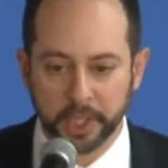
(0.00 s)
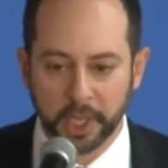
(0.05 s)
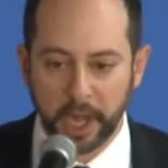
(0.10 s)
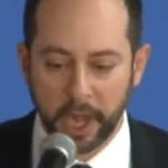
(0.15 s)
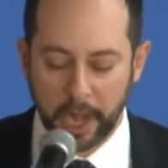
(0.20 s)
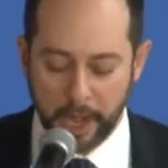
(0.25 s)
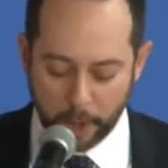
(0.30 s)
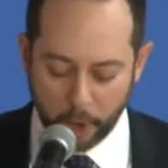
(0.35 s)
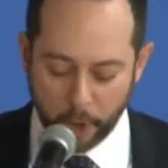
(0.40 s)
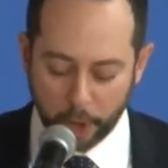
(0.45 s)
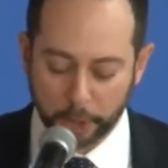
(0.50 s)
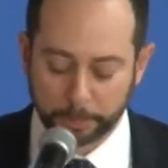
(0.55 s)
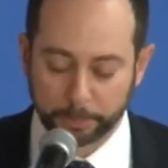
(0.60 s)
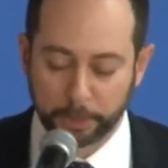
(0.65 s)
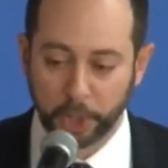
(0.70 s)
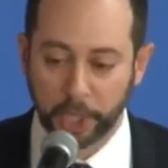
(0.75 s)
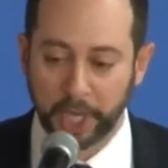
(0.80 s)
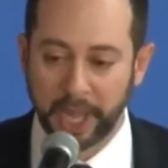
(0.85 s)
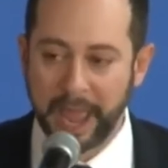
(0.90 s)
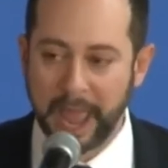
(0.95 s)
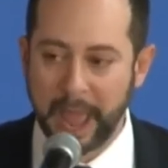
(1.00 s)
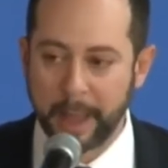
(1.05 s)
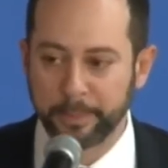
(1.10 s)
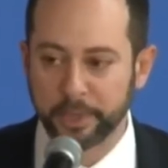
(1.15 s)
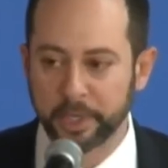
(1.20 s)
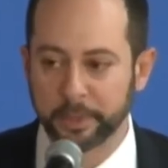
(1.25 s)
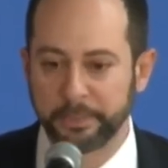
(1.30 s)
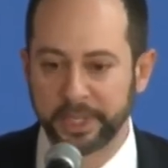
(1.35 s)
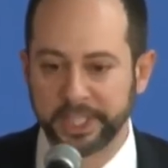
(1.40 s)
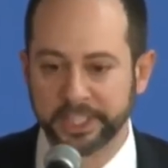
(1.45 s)
On a per
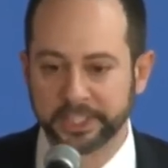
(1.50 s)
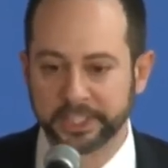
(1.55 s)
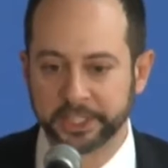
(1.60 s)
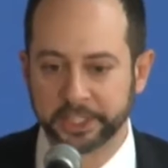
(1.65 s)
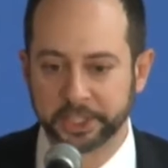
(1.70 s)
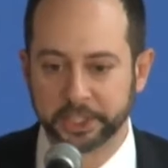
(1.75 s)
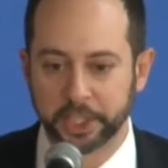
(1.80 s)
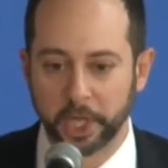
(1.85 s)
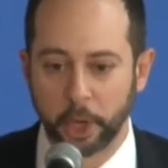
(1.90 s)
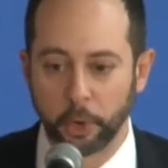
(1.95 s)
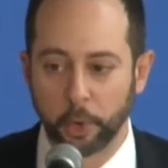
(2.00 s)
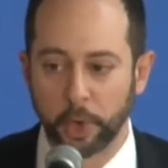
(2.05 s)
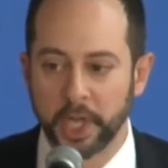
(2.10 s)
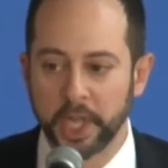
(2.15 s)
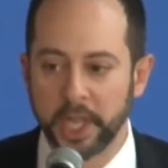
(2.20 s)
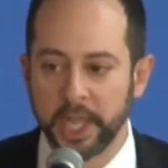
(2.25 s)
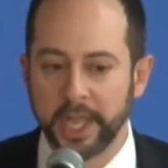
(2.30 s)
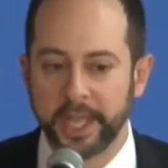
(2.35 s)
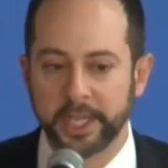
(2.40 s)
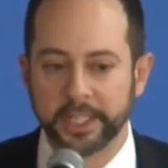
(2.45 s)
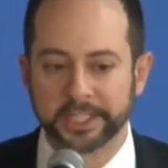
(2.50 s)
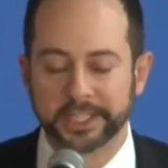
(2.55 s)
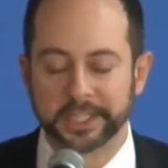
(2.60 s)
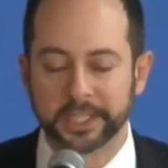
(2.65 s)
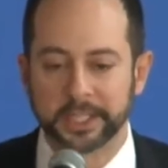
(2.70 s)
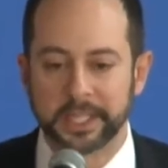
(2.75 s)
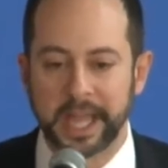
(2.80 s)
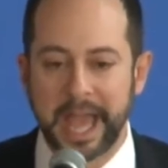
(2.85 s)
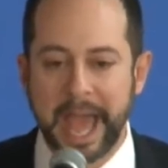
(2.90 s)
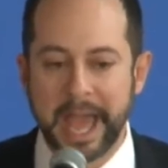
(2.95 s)
capita basis, though, it is
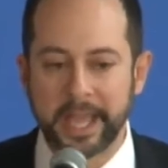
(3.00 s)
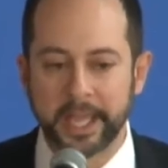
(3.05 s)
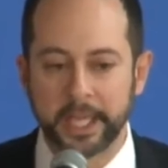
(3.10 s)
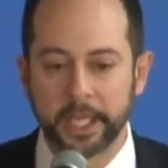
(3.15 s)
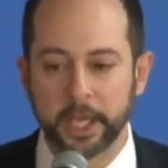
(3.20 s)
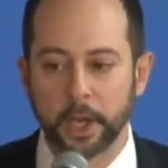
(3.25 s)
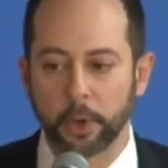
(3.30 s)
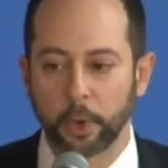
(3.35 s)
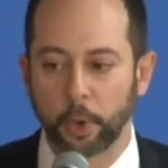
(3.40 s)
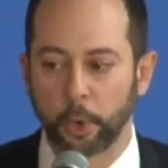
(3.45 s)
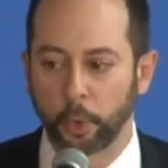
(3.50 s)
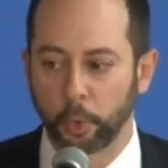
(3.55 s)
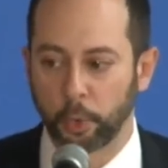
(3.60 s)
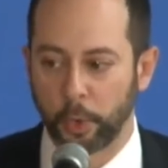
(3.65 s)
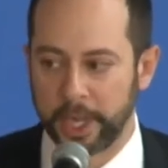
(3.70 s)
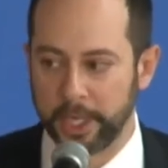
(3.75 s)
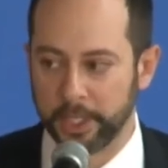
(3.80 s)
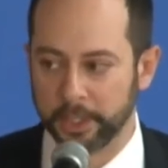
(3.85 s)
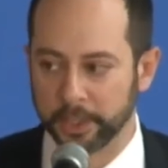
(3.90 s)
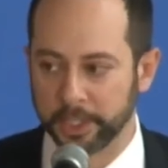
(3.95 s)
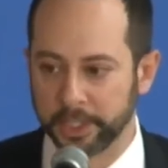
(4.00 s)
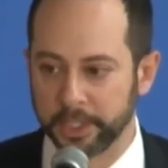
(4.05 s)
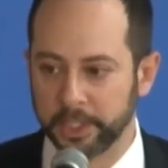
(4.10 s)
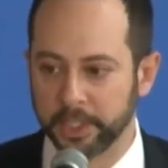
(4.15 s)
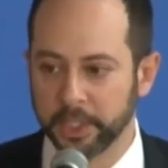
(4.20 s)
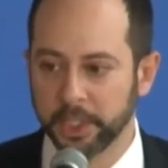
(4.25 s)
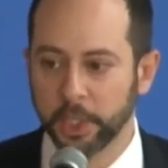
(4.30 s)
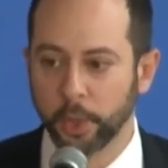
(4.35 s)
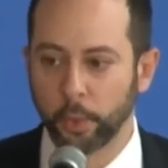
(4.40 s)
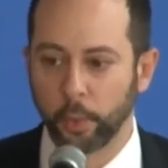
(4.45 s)
lagging greatly
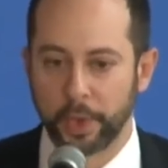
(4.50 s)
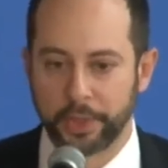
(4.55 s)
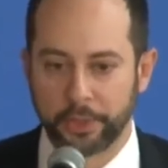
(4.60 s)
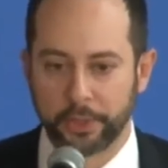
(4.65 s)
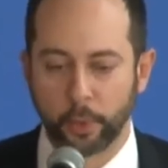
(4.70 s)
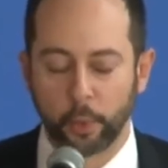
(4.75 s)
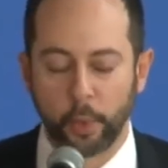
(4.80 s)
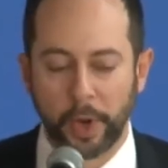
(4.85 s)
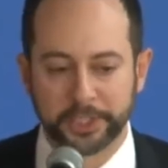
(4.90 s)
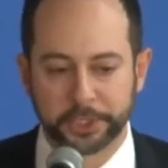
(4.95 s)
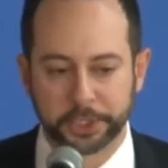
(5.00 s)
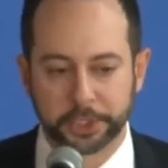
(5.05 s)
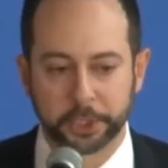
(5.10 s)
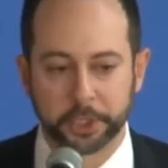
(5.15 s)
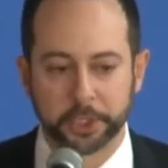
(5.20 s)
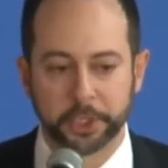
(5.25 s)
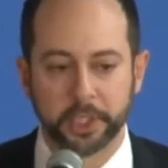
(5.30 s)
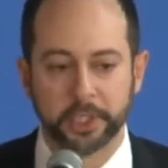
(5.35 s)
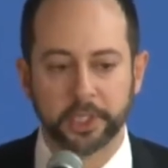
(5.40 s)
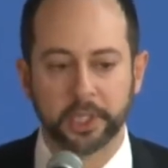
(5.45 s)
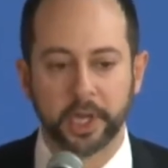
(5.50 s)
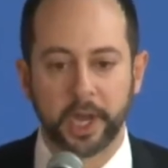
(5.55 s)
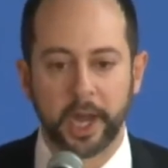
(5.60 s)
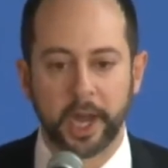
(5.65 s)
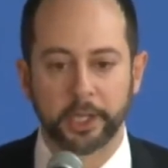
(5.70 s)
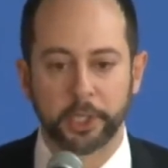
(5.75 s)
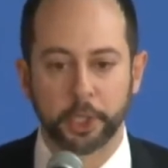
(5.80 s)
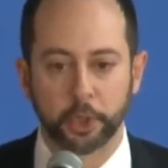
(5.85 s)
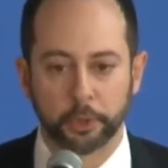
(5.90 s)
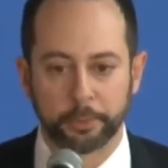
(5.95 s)
with the Western
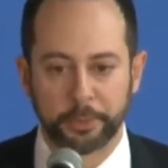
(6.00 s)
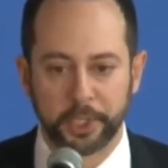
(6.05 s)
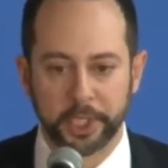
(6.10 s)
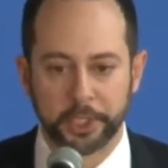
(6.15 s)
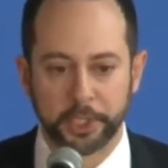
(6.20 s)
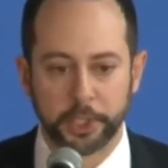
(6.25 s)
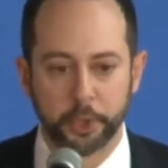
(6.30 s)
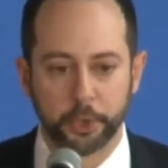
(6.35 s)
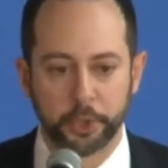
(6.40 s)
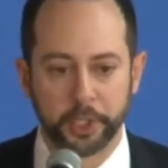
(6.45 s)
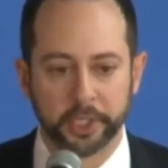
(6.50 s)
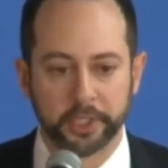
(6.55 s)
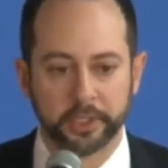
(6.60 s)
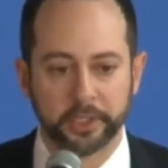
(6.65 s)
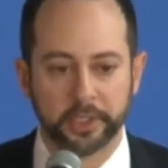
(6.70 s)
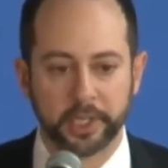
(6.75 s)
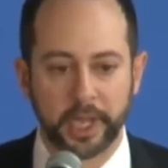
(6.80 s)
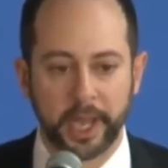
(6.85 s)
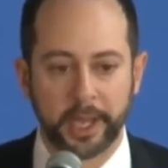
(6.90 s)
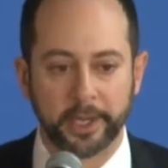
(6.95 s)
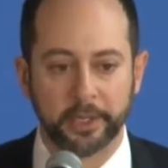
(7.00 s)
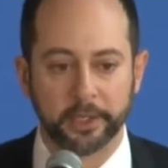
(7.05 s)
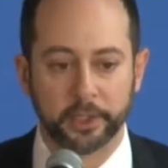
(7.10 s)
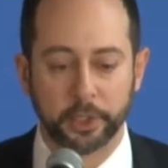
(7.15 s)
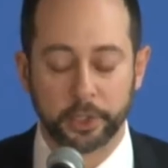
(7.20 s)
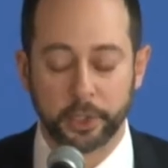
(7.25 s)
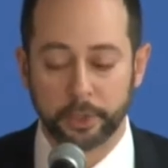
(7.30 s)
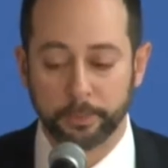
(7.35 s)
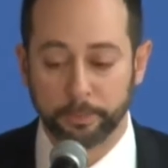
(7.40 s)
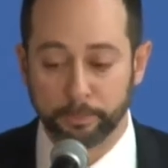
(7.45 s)
European Union and
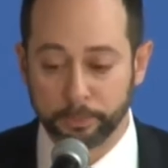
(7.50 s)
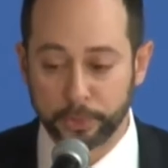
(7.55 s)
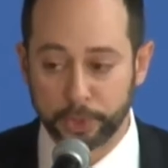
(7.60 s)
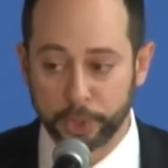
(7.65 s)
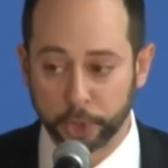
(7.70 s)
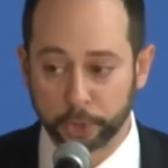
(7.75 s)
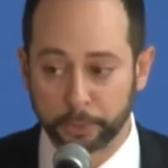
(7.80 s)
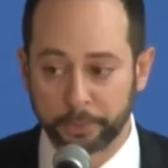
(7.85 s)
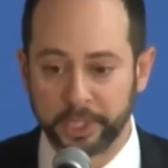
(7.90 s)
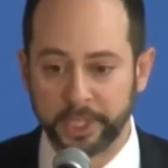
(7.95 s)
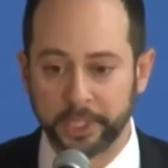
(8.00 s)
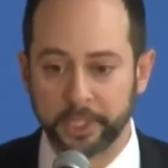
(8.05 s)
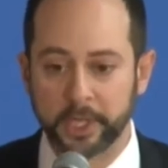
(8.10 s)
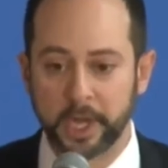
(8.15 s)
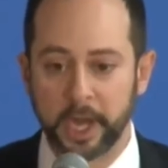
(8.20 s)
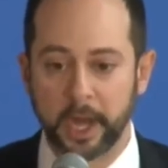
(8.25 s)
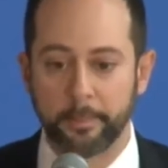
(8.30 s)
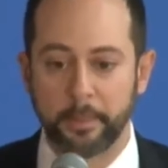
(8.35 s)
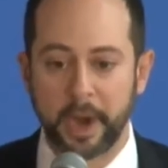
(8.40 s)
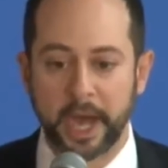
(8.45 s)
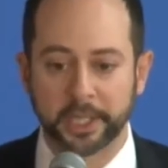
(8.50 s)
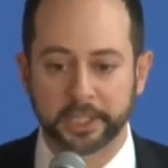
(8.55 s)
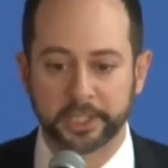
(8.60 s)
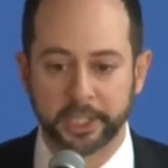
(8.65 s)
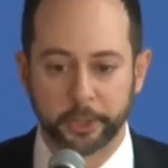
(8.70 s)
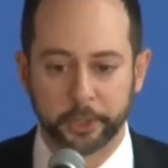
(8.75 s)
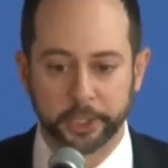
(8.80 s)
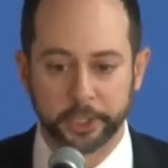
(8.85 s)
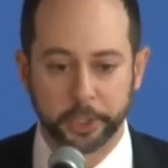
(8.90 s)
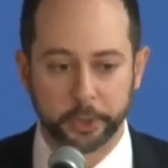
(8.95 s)
European
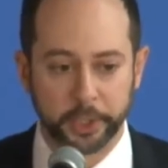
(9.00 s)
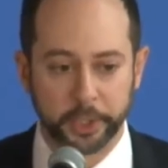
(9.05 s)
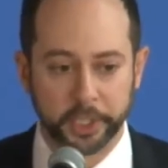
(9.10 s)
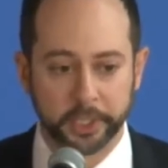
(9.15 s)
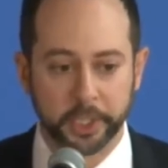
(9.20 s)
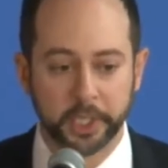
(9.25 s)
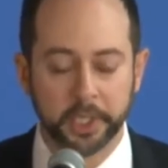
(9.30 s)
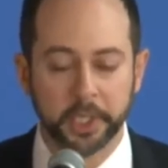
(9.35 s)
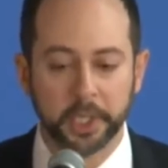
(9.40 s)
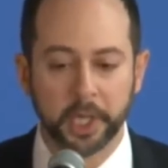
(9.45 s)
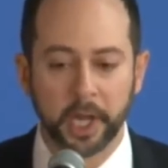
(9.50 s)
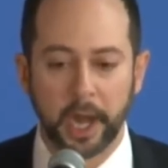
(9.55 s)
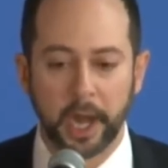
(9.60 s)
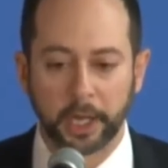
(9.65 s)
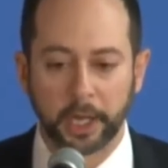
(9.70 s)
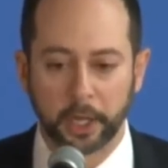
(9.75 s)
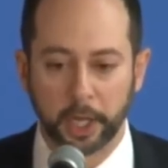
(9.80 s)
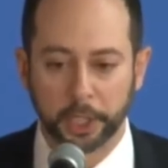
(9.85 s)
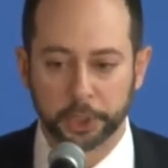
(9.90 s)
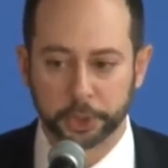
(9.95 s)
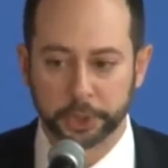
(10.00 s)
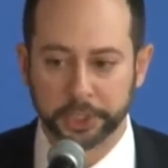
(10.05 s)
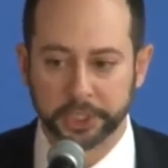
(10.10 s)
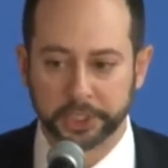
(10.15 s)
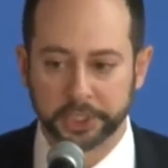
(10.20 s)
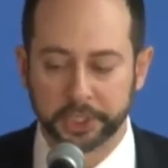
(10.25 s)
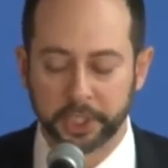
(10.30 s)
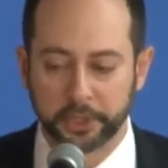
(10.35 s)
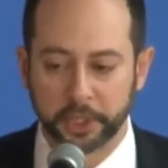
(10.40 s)
monetary union countries.